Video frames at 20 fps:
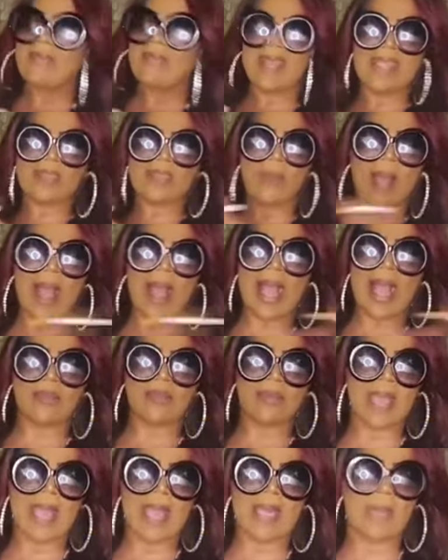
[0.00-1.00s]
That's why I
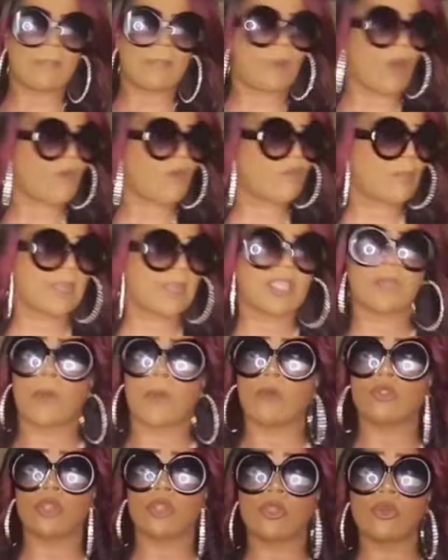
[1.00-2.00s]
created Ballroom
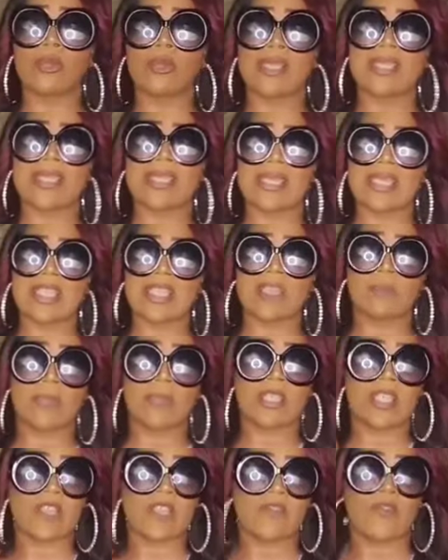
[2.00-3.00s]
Exposed so you can see these
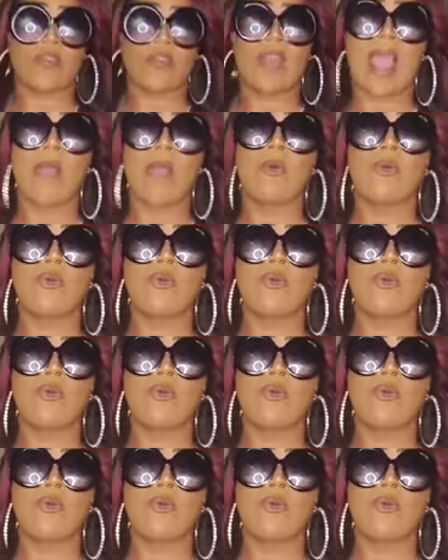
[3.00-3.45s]
bitches for that